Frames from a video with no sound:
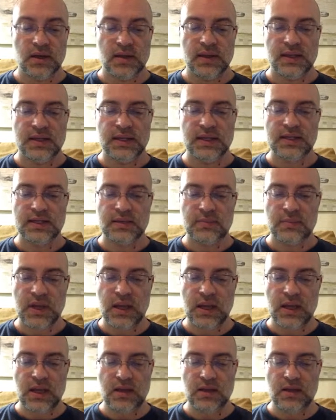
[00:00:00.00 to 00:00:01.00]
That doesn't
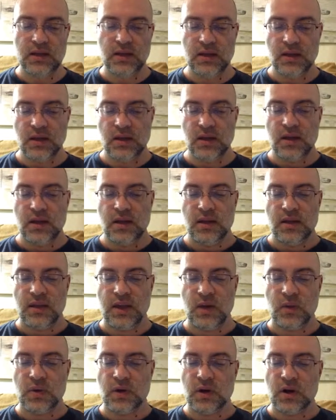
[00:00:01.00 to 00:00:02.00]
mean
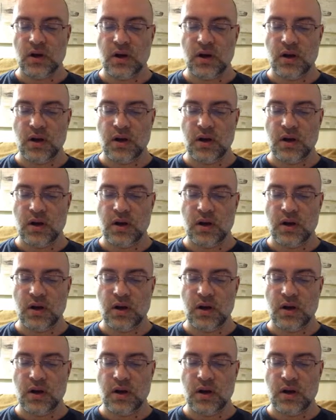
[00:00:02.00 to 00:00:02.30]
they were